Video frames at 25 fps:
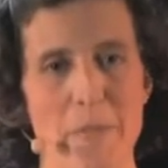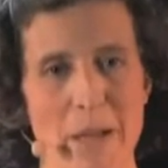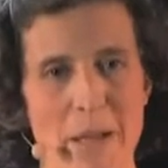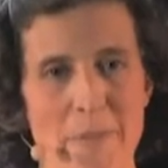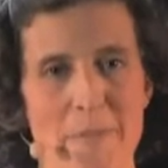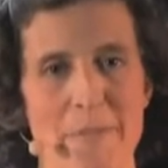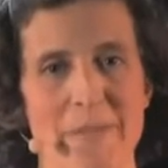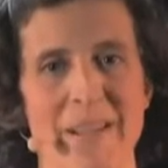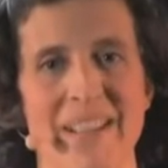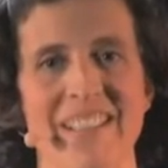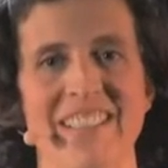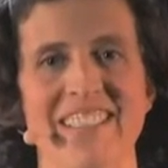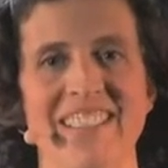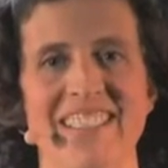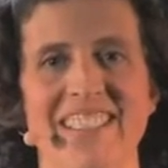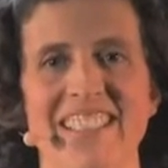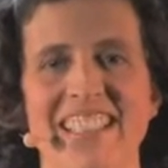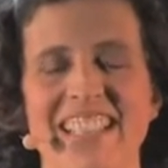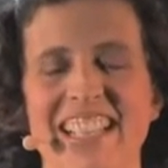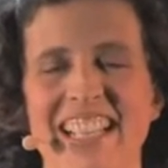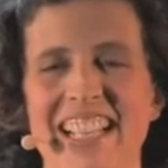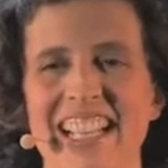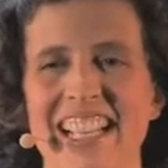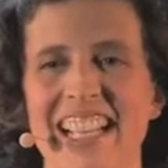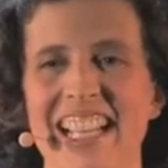and life
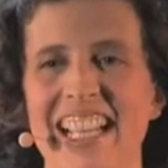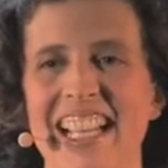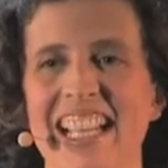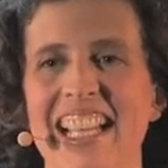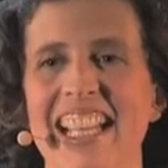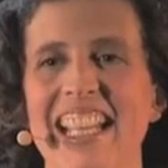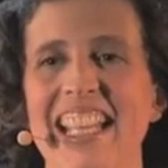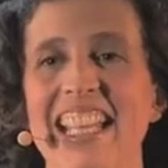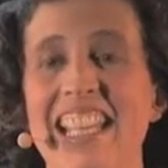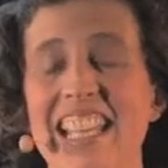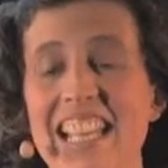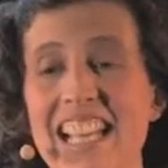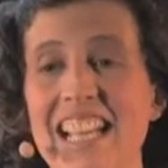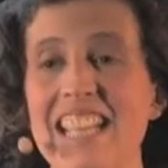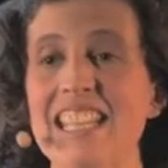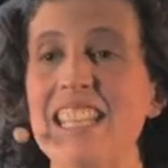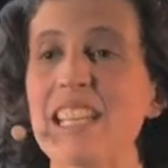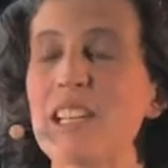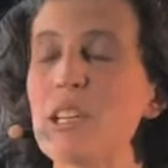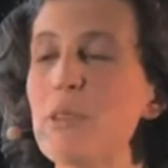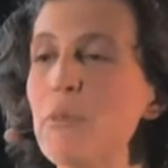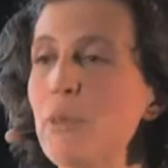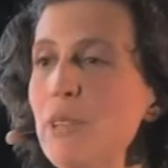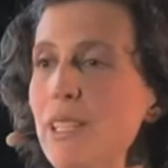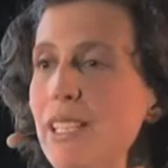working in the business world
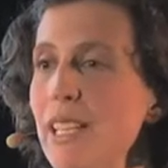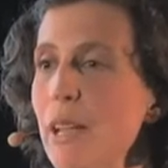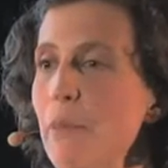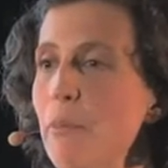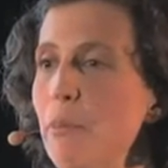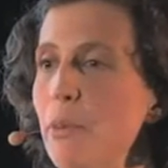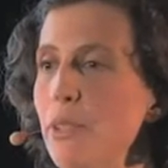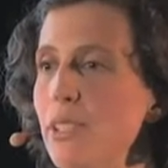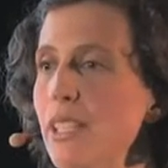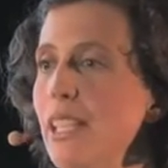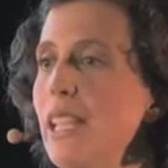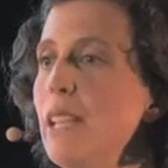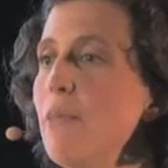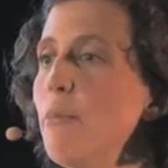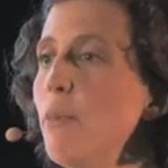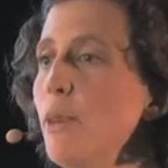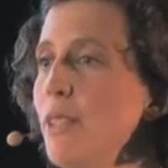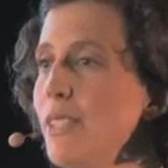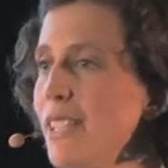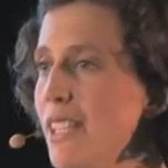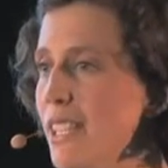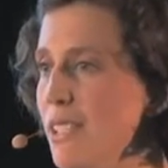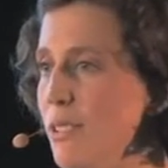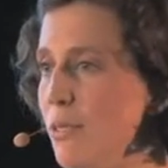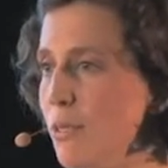had made me flee
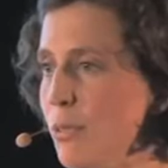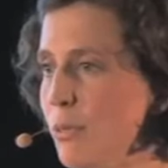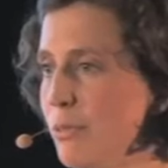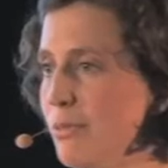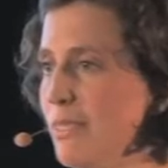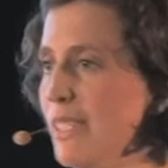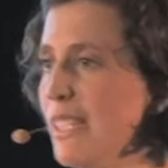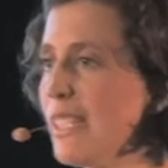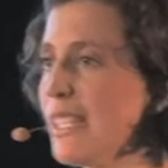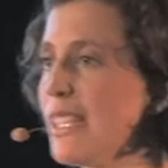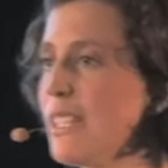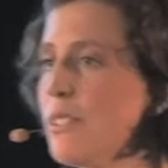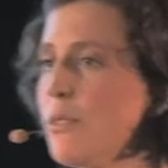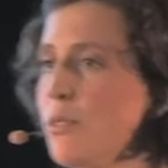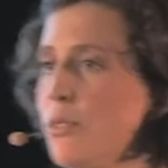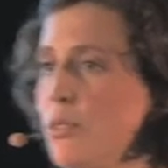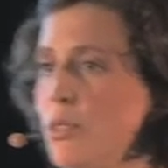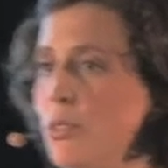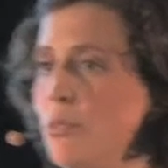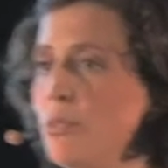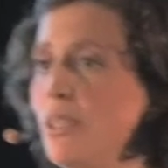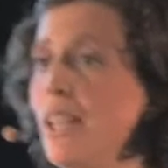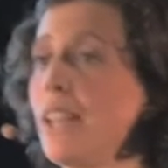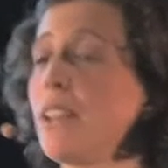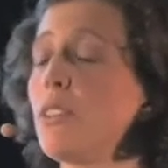from
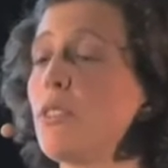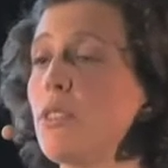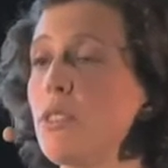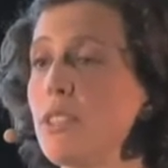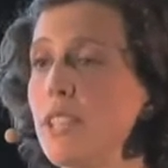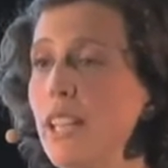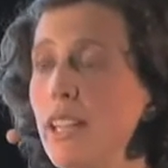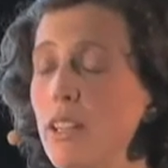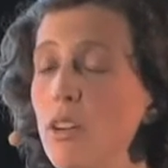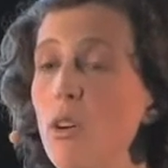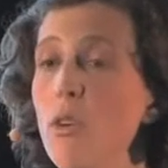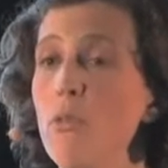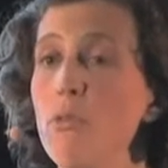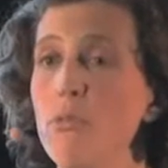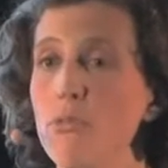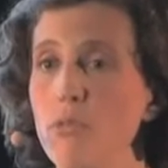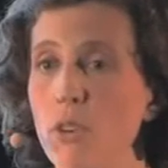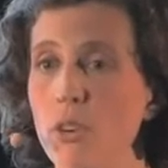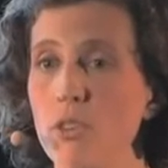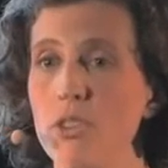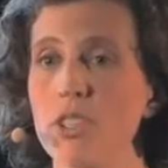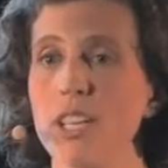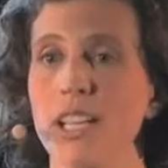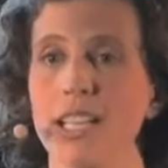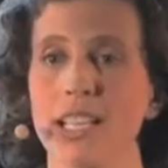myself.
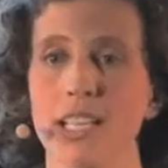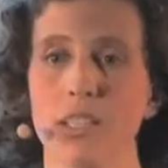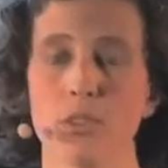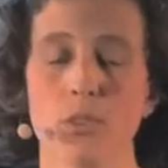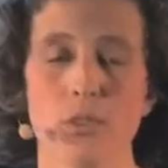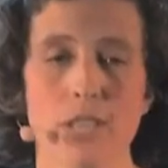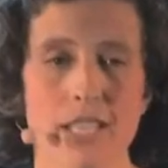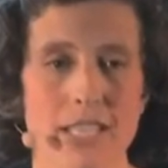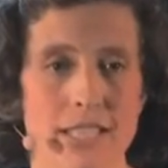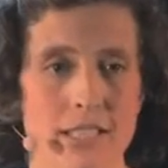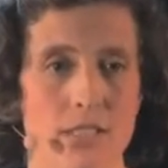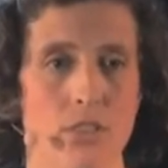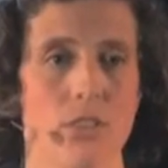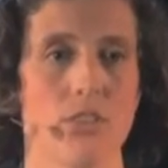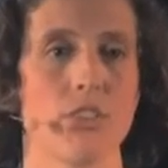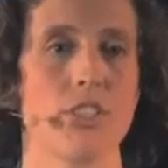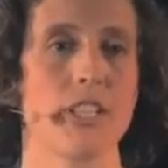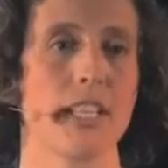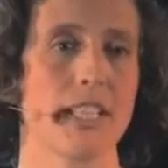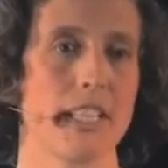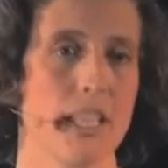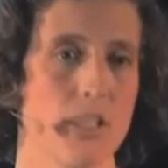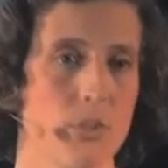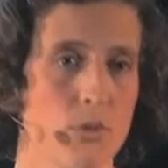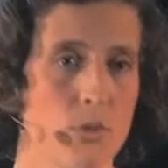It was then that I
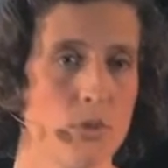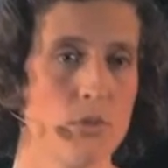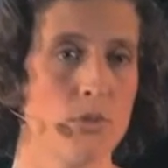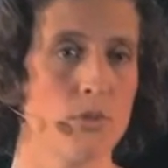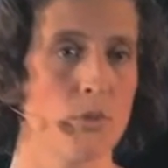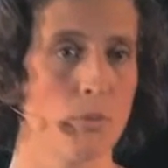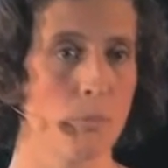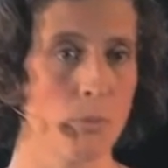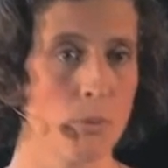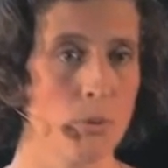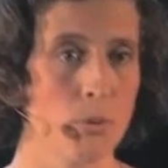began to ask